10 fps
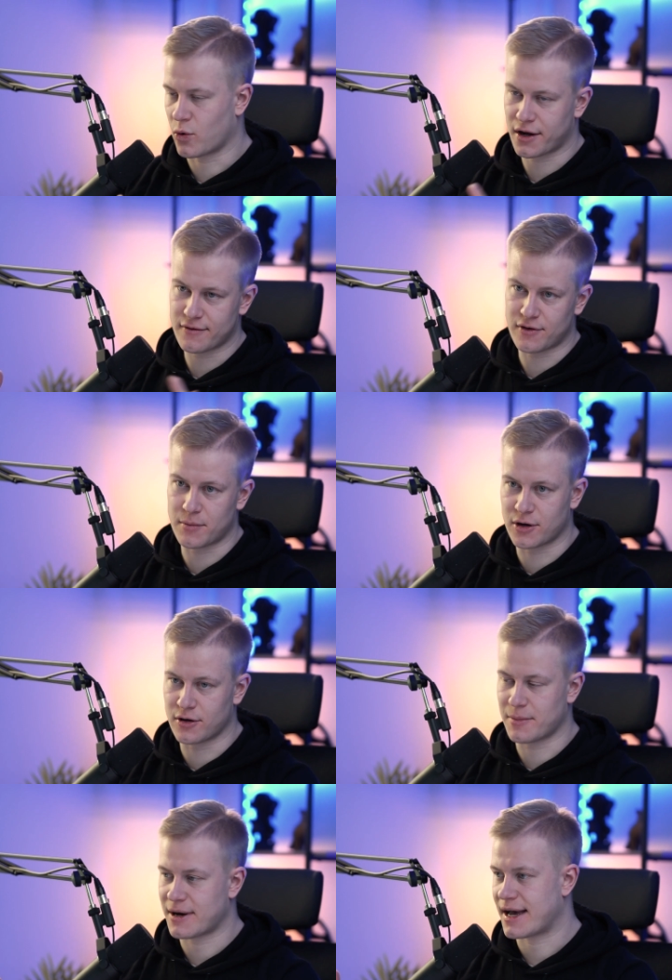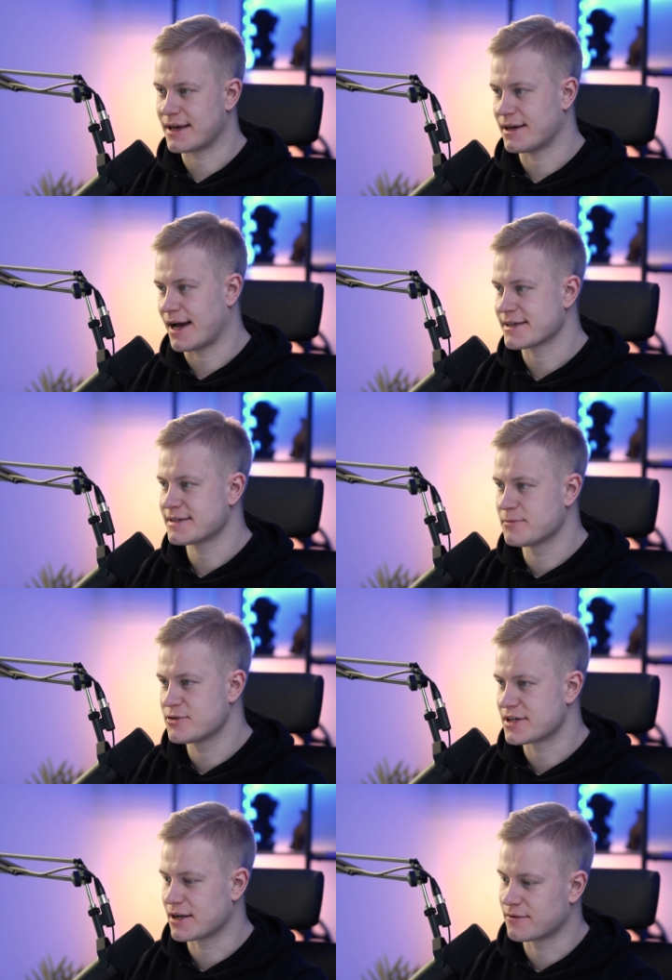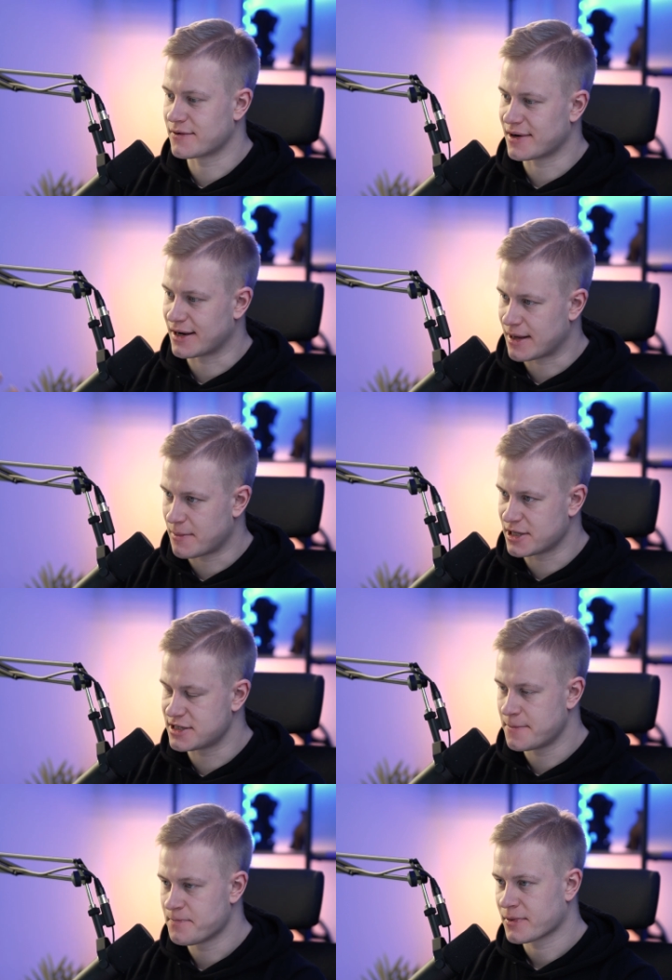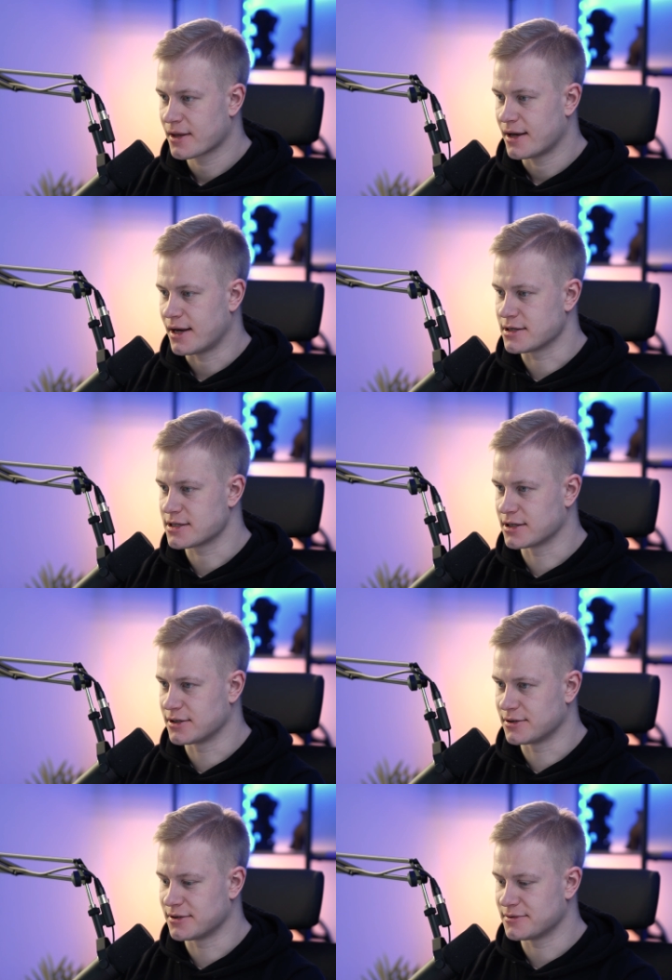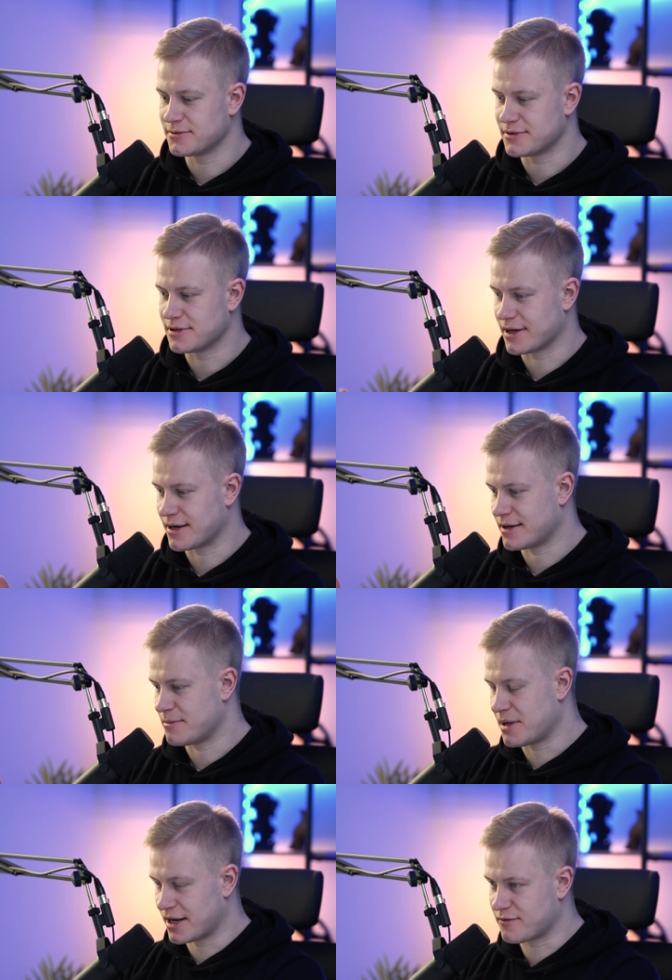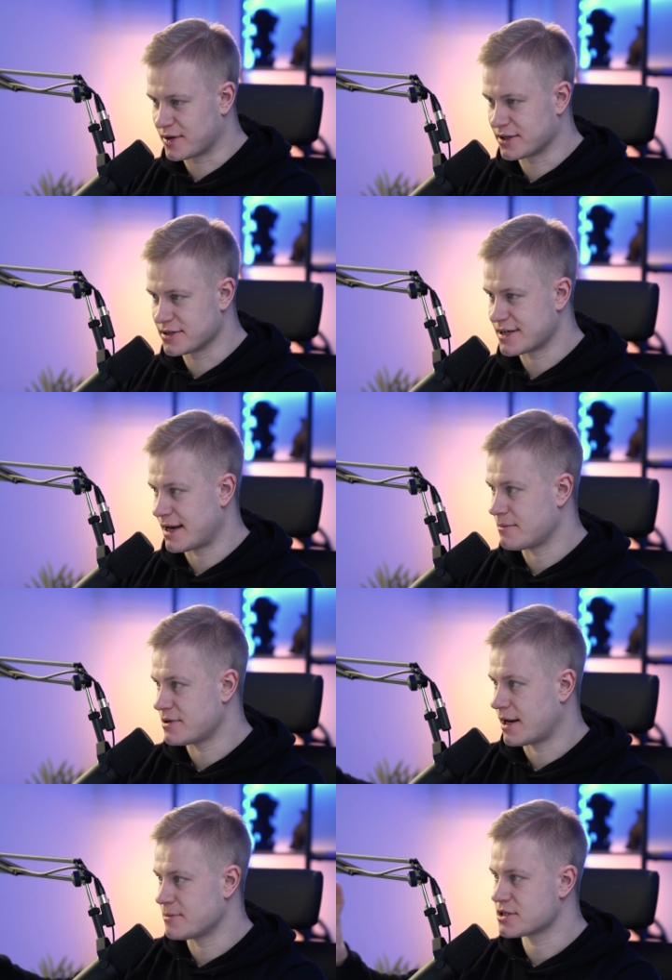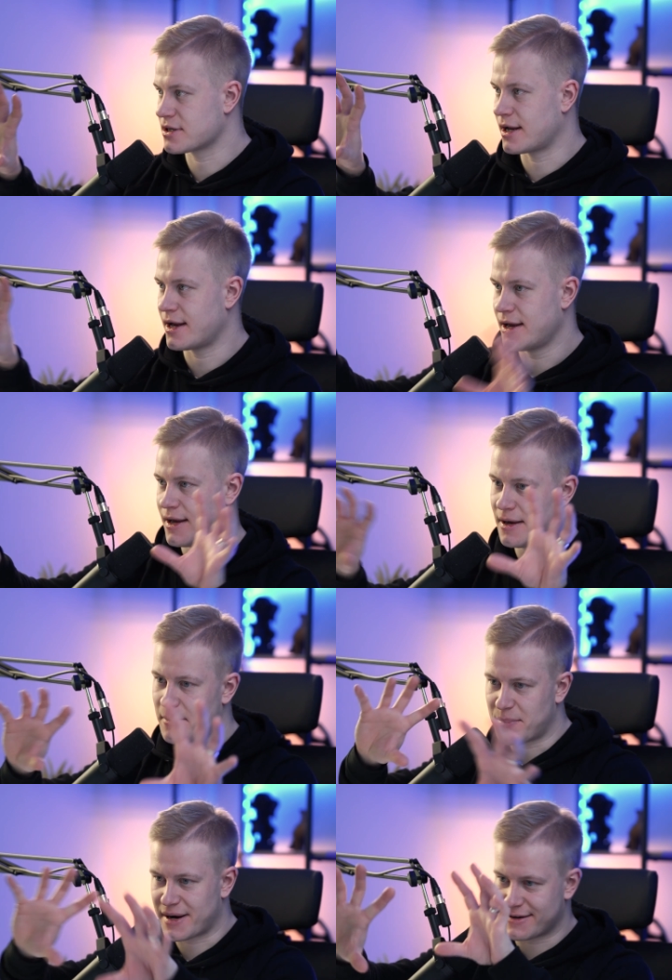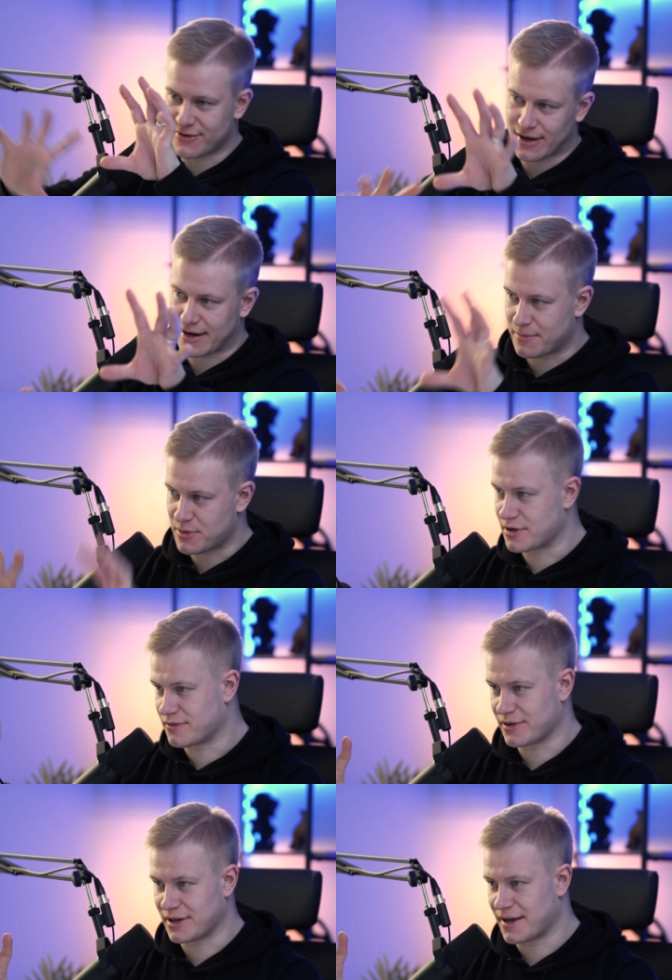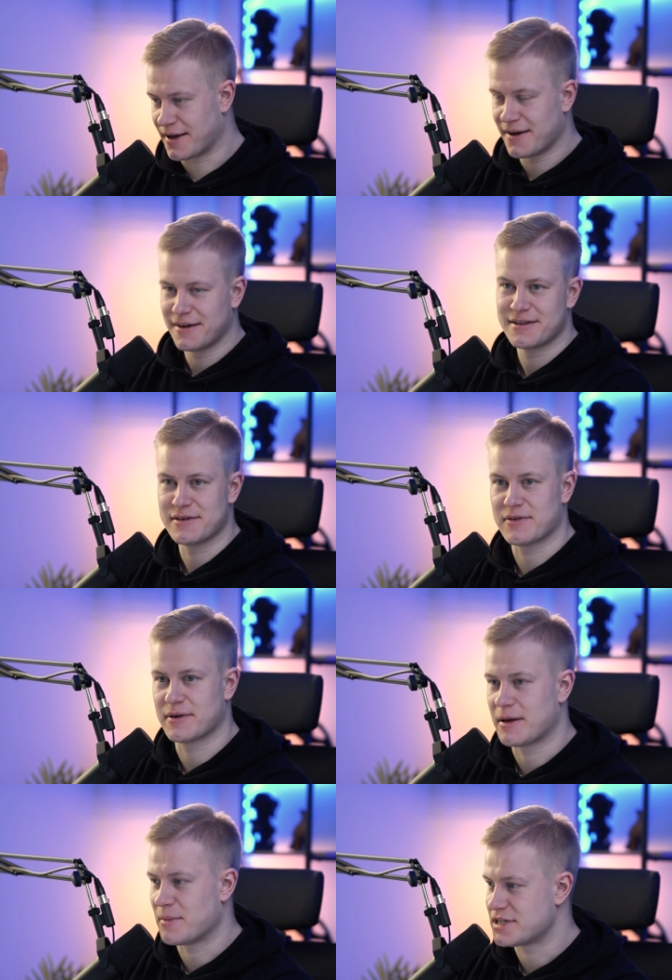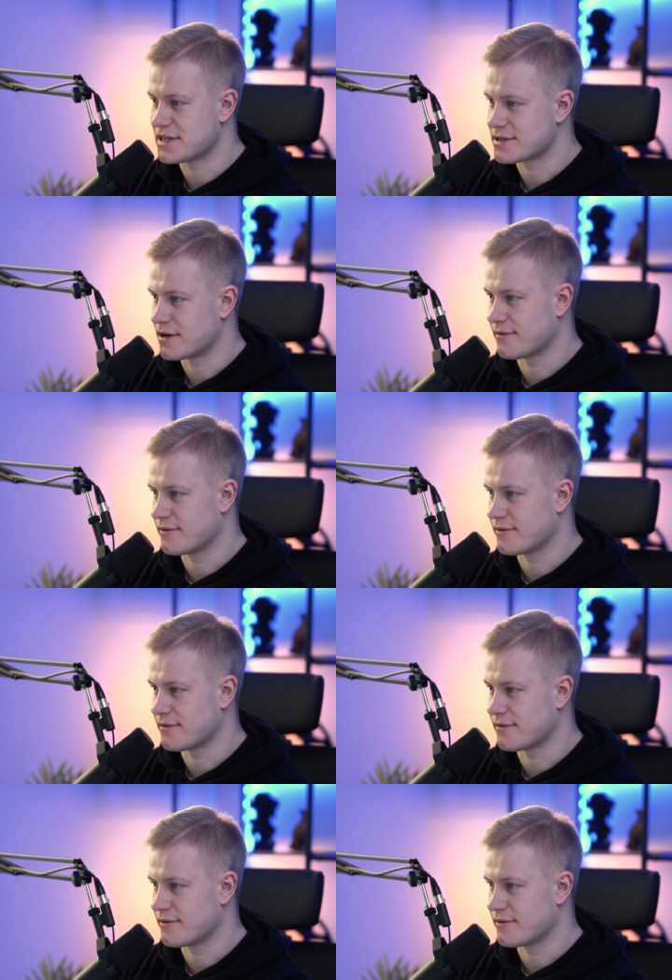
working from home. I asked them to send over an image. And so they're building funnels, and I'm just gonna pair together beautifully different images